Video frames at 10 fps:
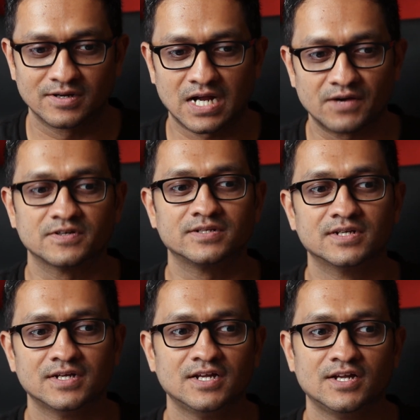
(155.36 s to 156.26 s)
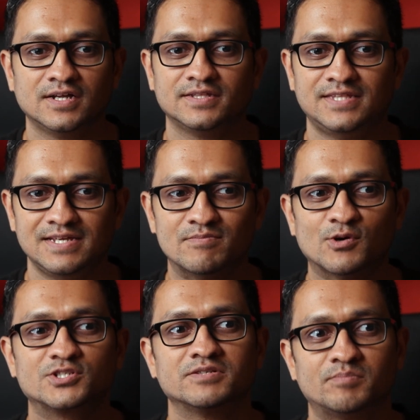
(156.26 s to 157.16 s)
covered the
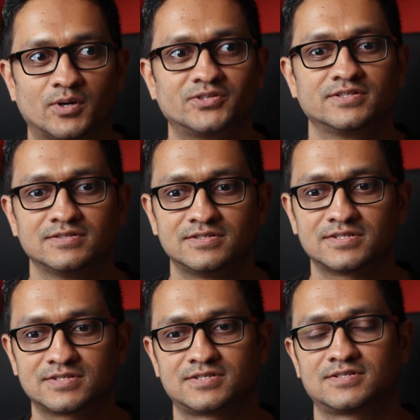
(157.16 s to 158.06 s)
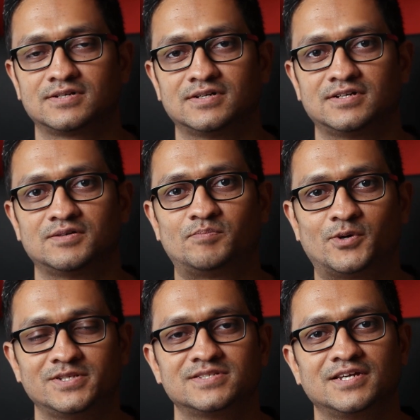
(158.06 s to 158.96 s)
most important uh,
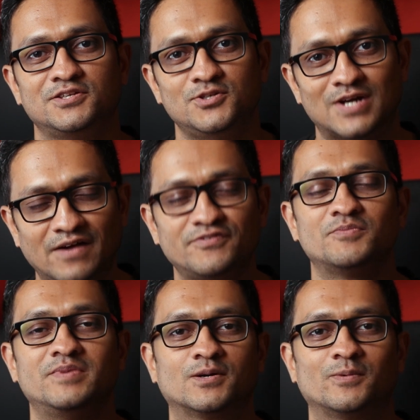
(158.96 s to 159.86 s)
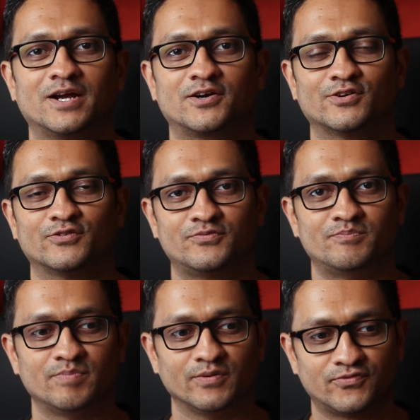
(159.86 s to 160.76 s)
points that you have to be aware of
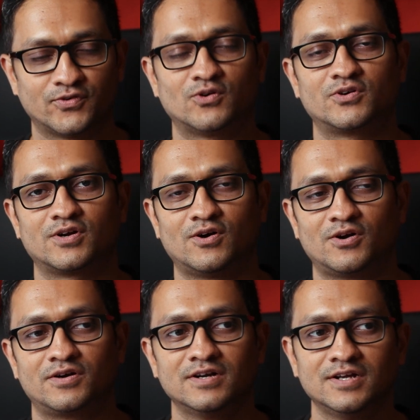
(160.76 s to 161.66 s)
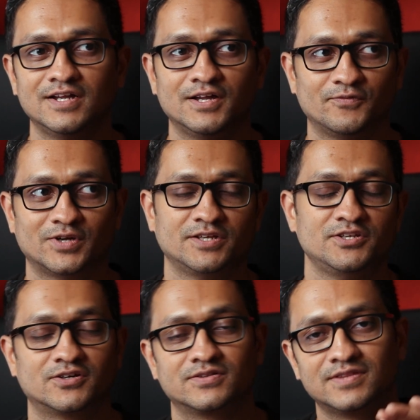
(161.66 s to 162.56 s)
before, or whether
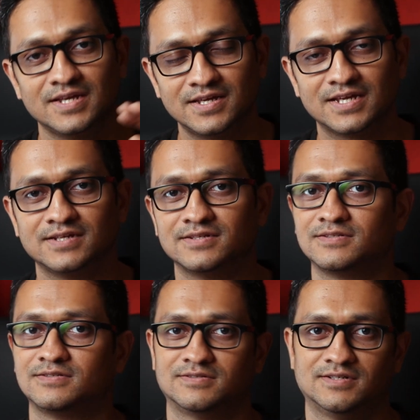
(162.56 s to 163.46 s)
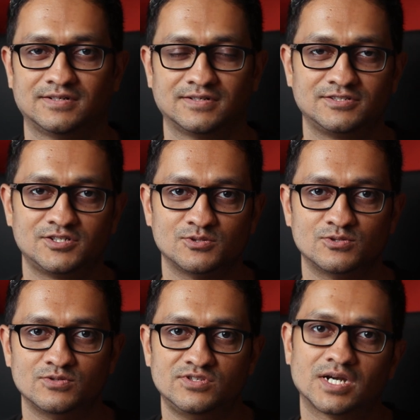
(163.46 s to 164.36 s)
you're thinking uh,
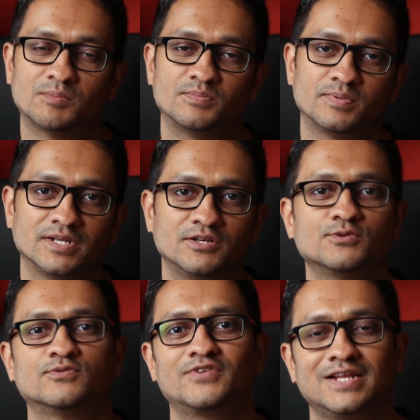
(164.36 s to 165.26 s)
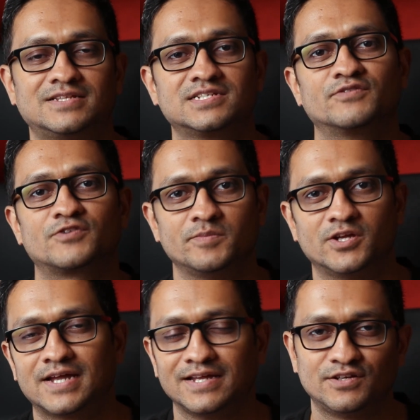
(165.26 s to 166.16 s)
to jump into freelancing from
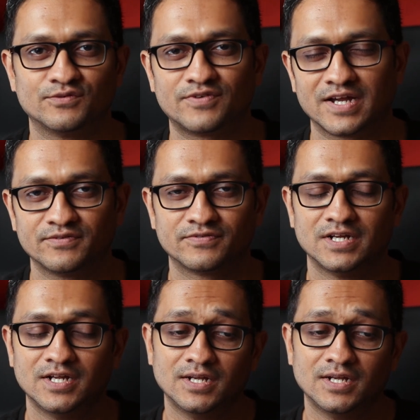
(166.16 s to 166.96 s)
your nine to five.